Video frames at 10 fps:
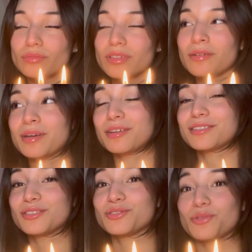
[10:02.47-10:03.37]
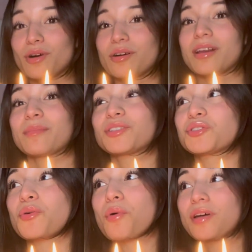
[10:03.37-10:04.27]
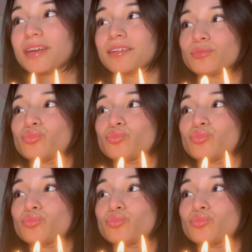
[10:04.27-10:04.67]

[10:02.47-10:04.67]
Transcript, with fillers: Oh my god, this is so awkward. I'm like squatting.